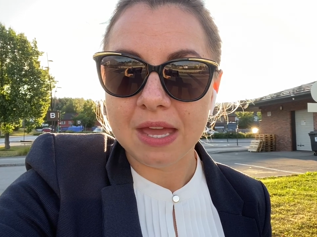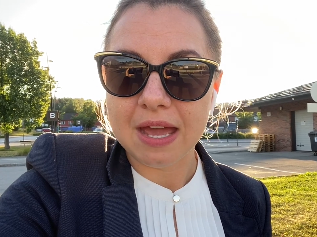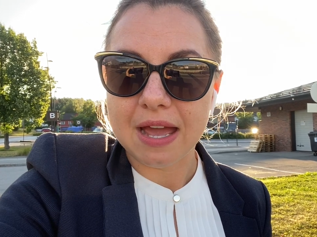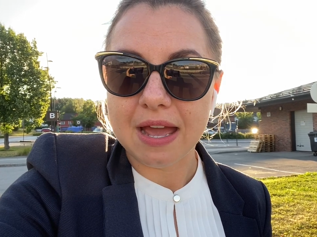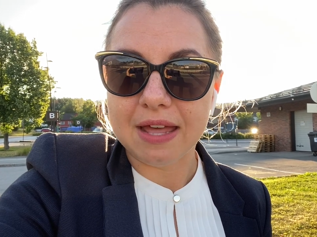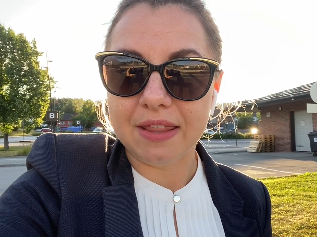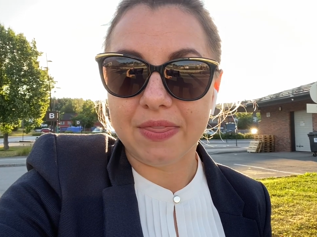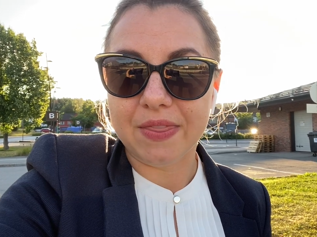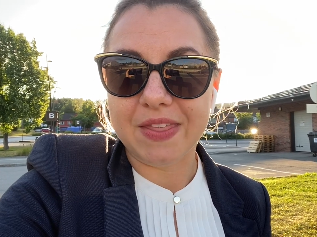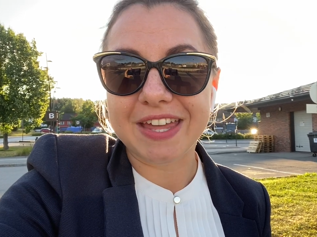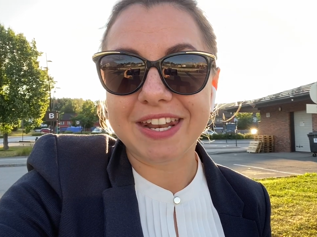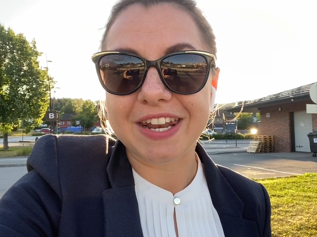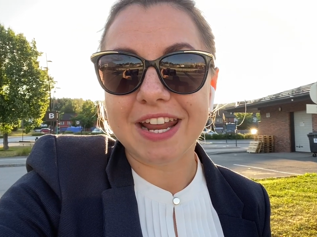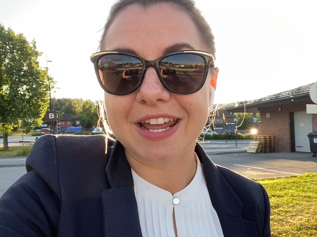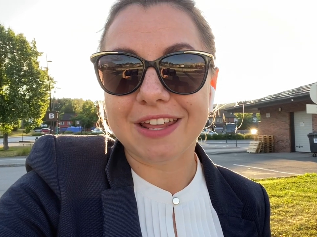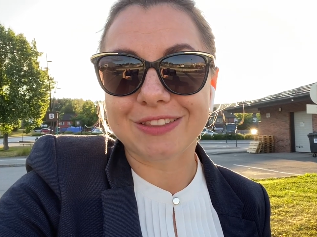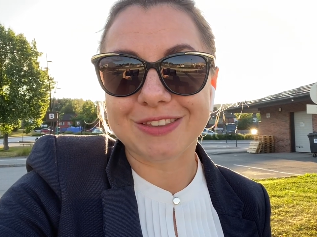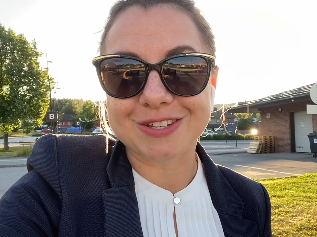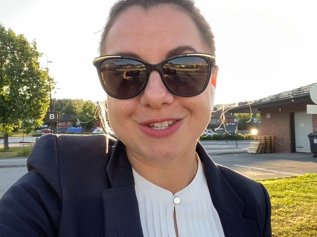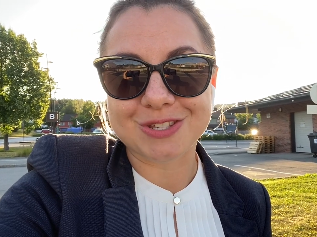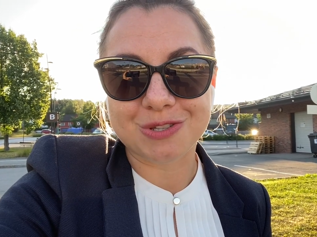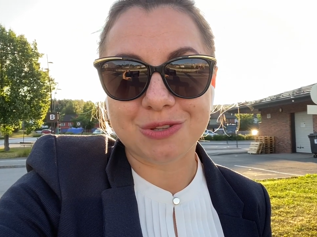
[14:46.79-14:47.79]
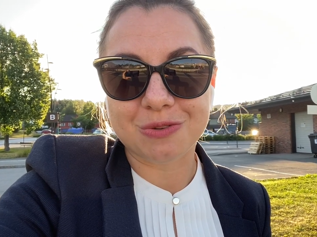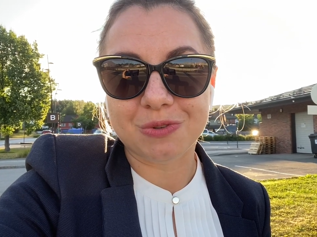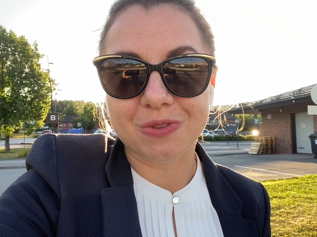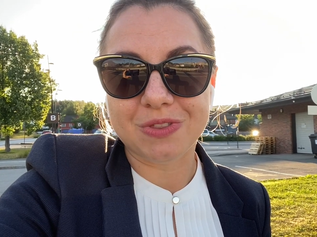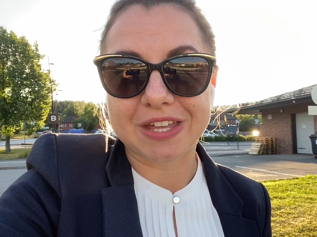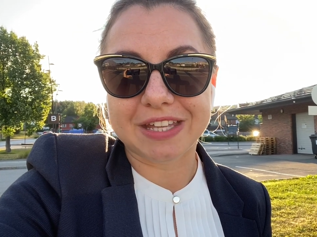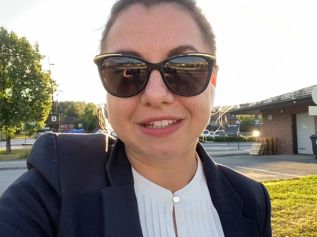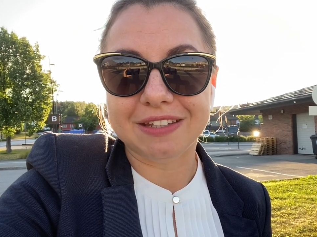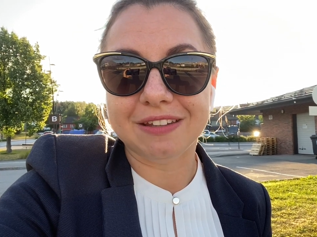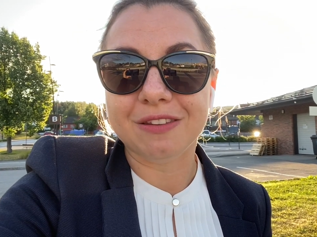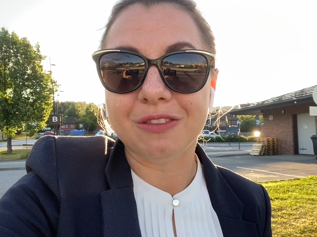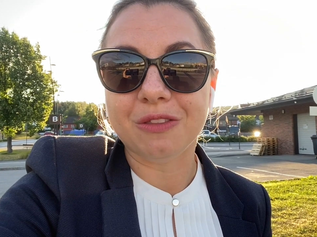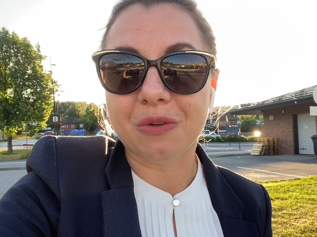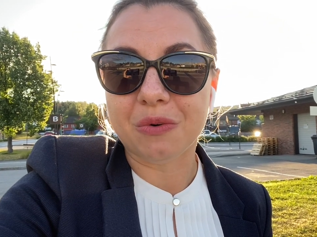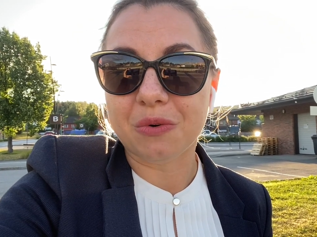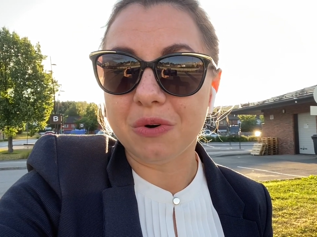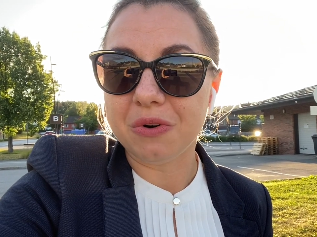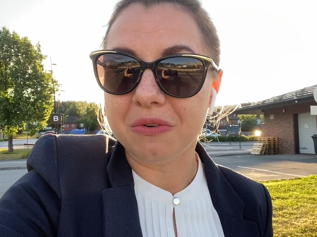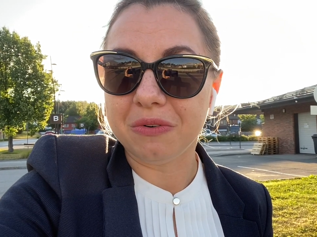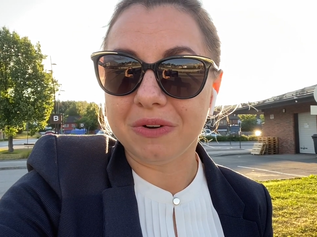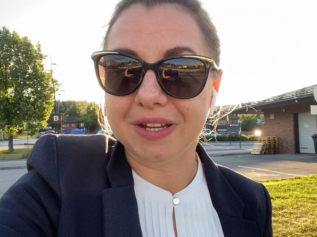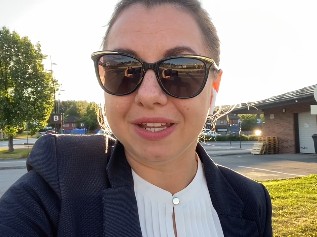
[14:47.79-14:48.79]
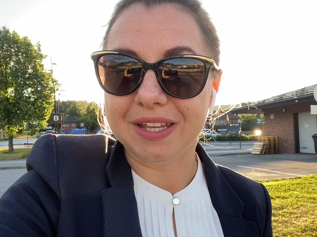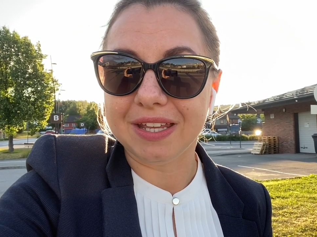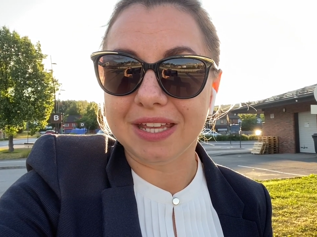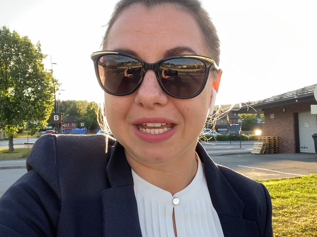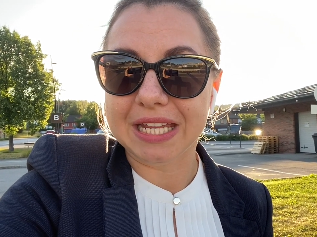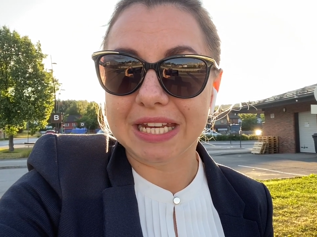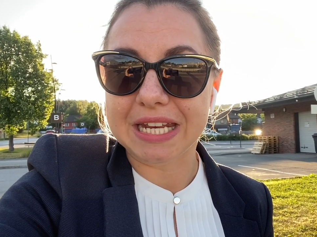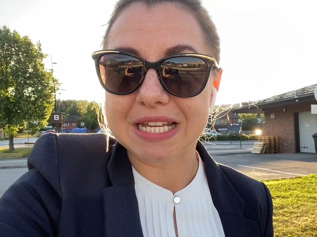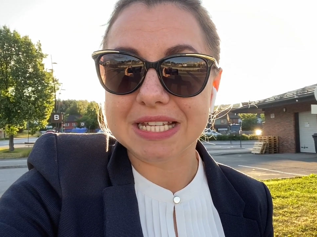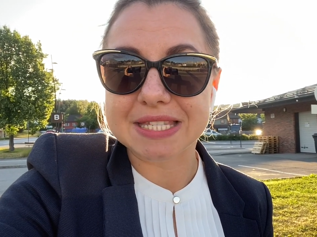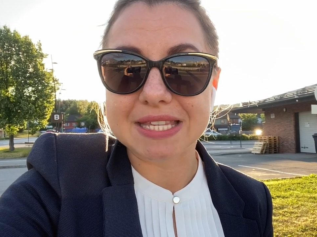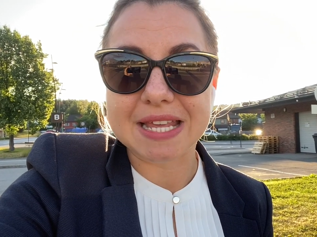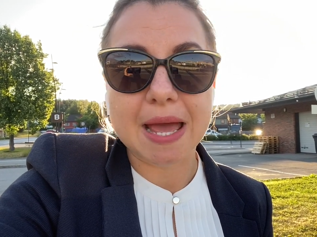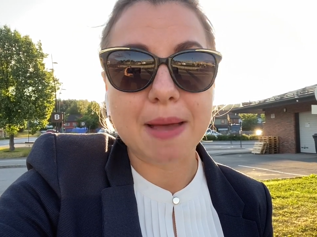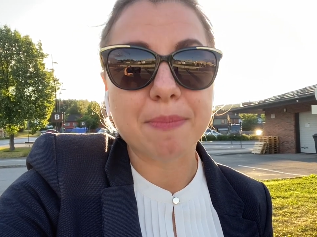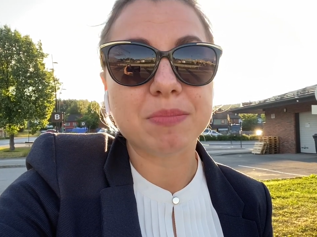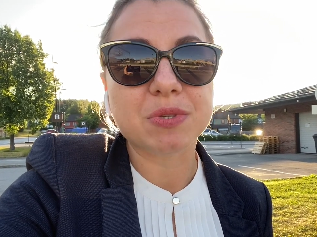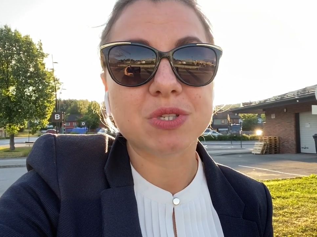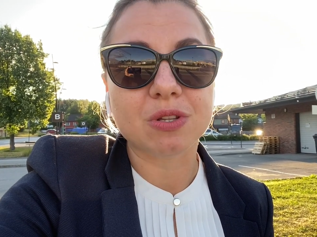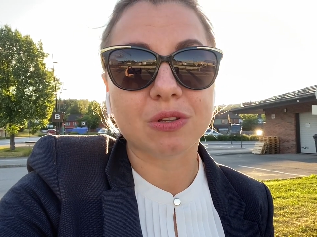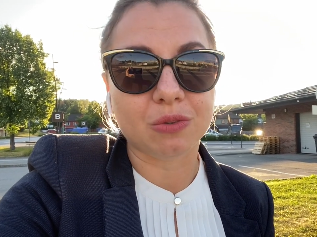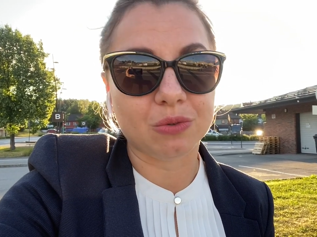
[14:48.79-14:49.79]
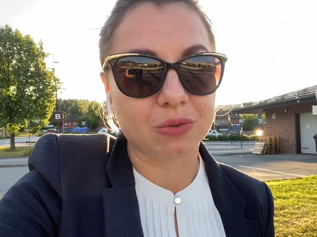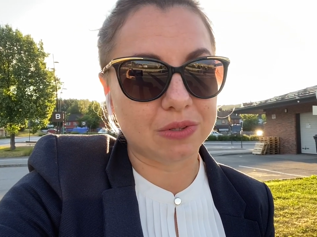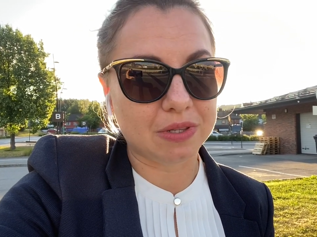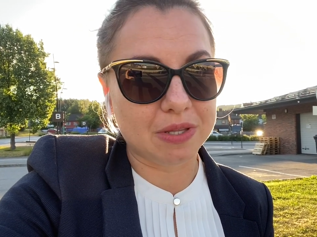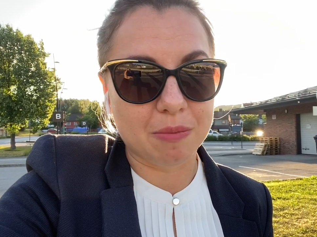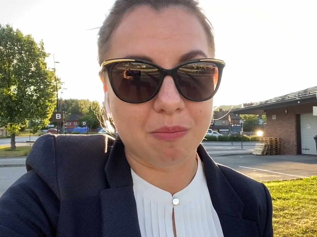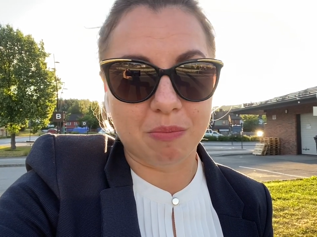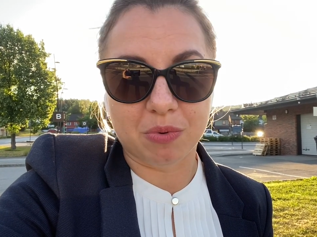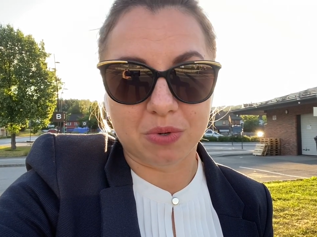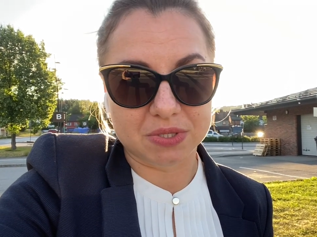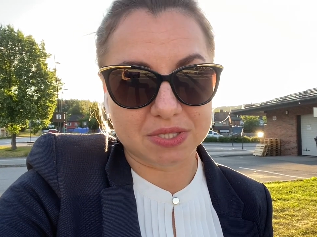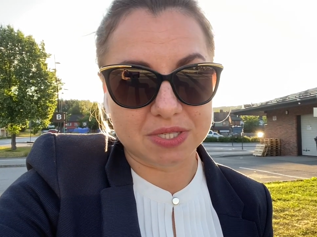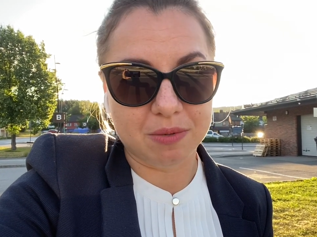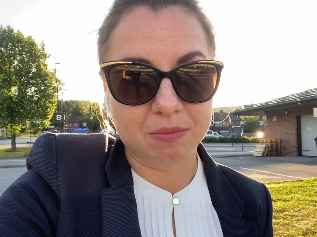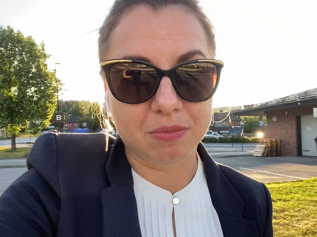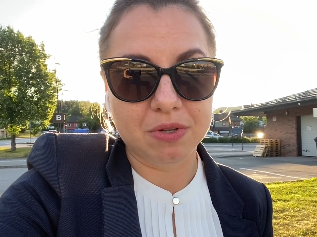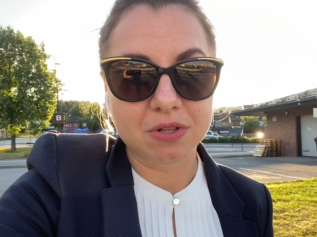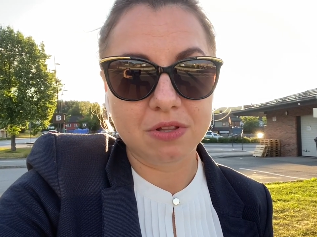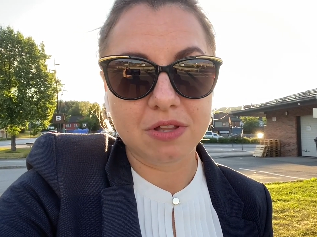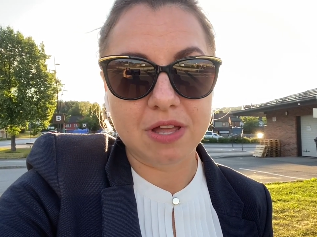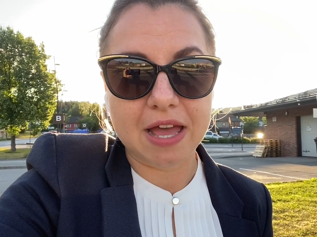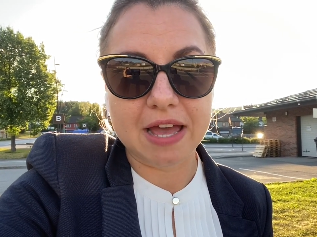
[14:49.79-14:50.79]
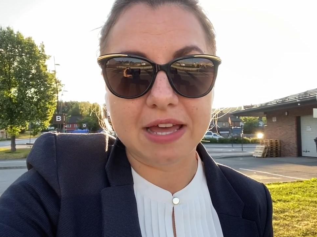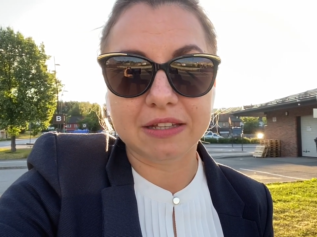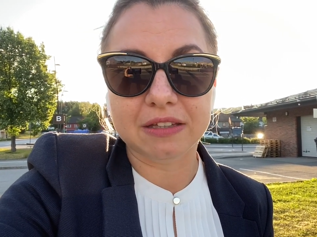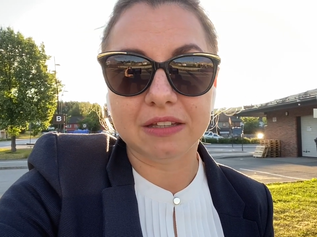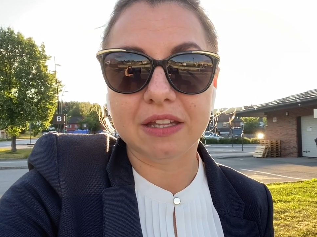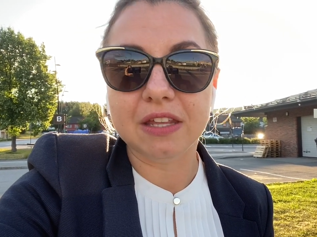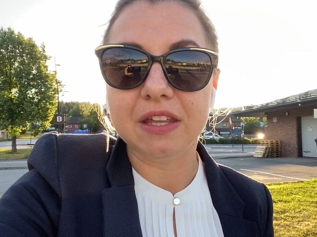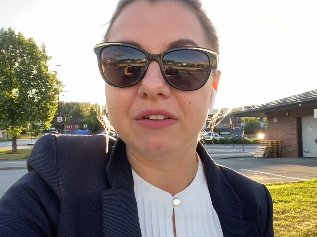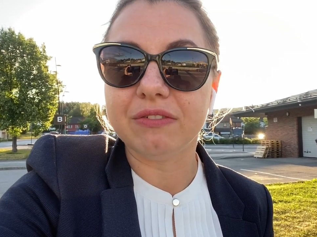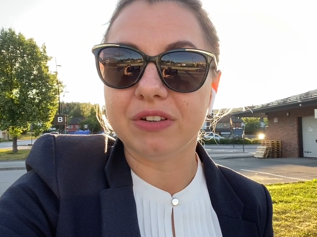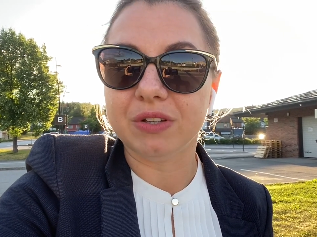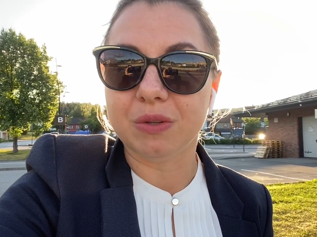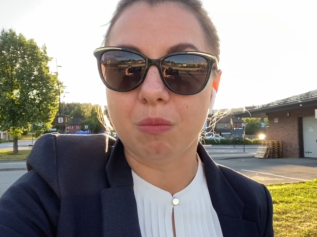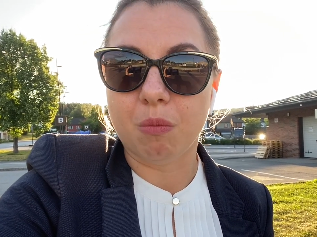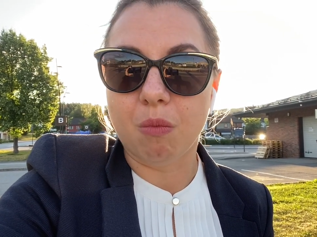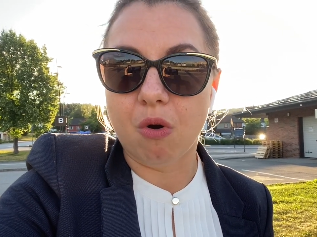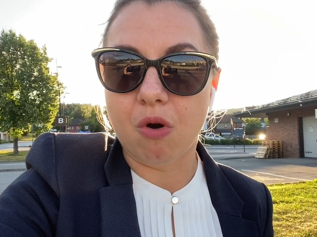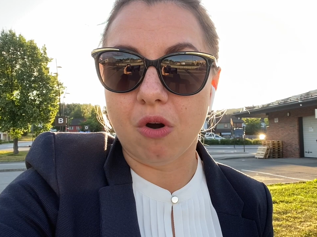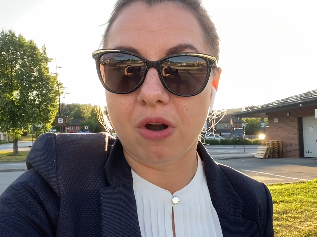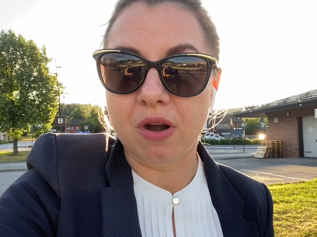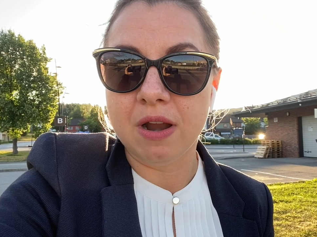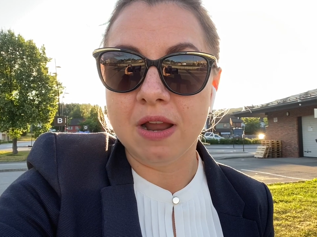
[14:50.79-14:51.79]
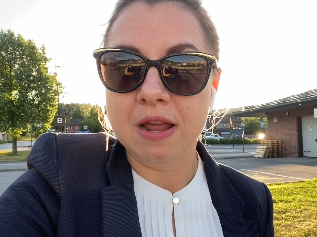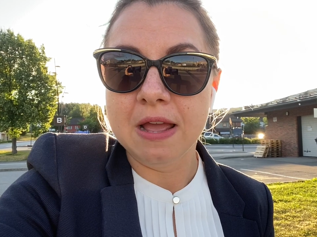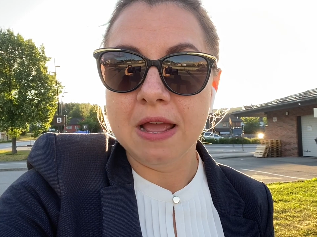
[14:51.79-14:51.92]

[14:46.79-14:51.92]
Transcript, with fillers: And then I understood that in Norway it is absolutely possible, and even more.